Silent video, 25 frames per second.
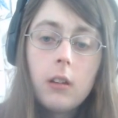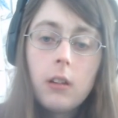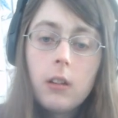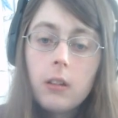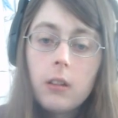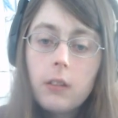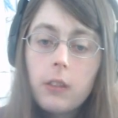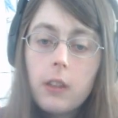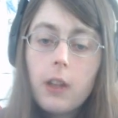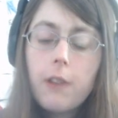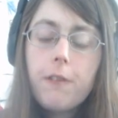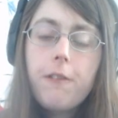
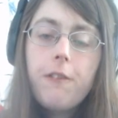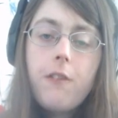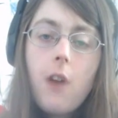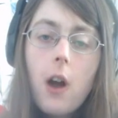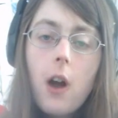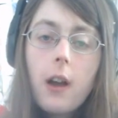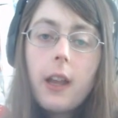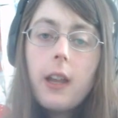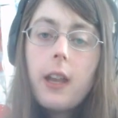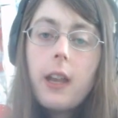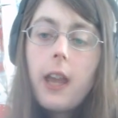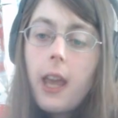They're
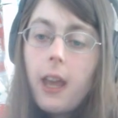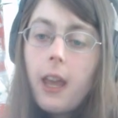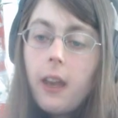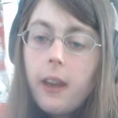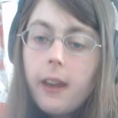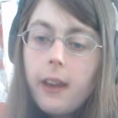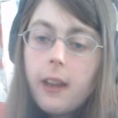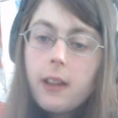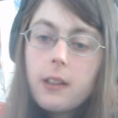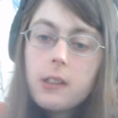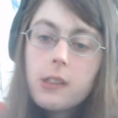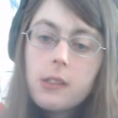fucking
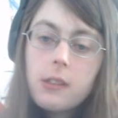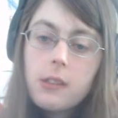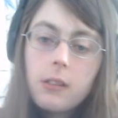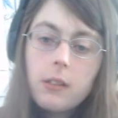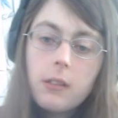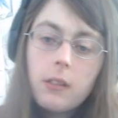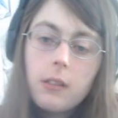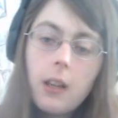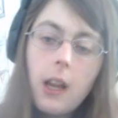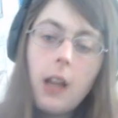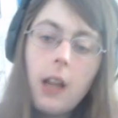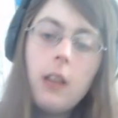idiots,
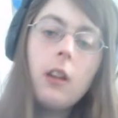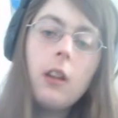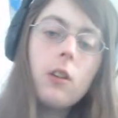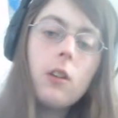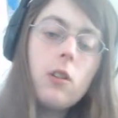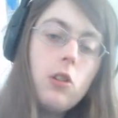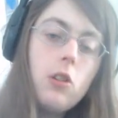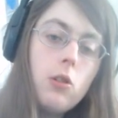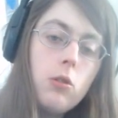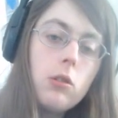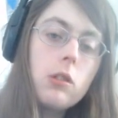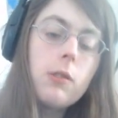and they're
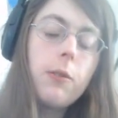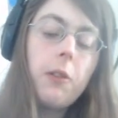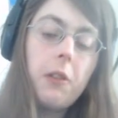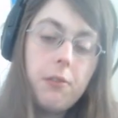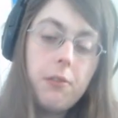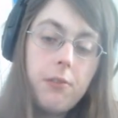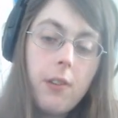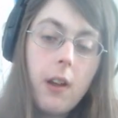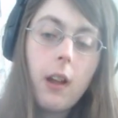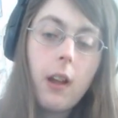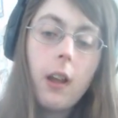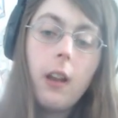useful
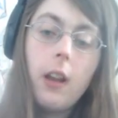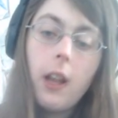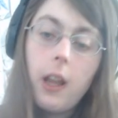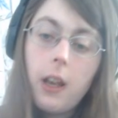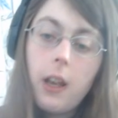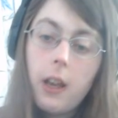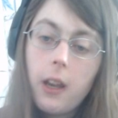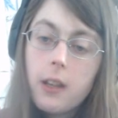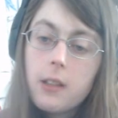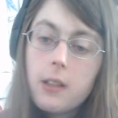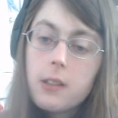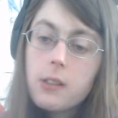fucking
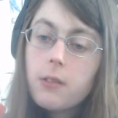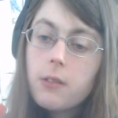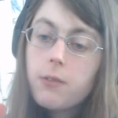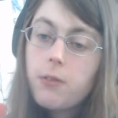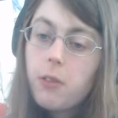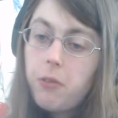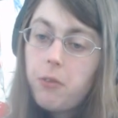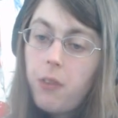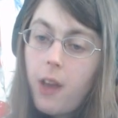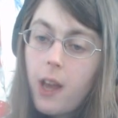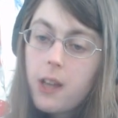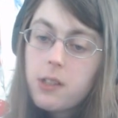idiots
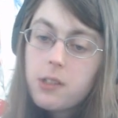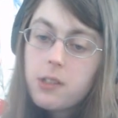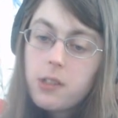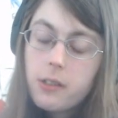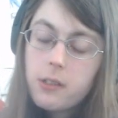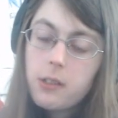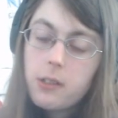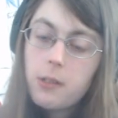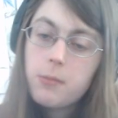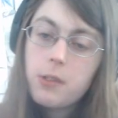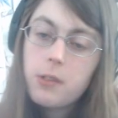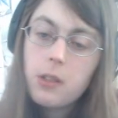for
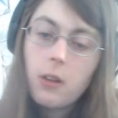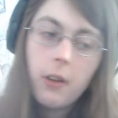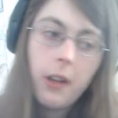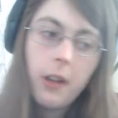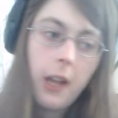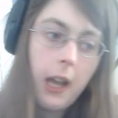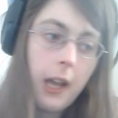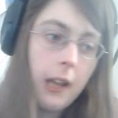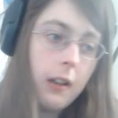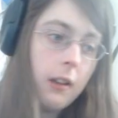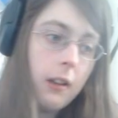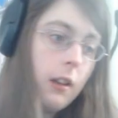fascism. So
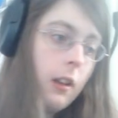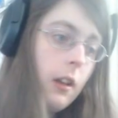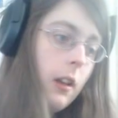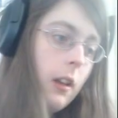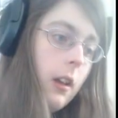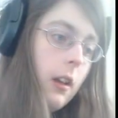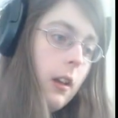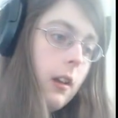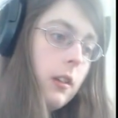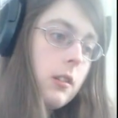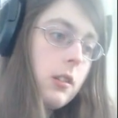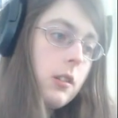again,
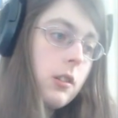just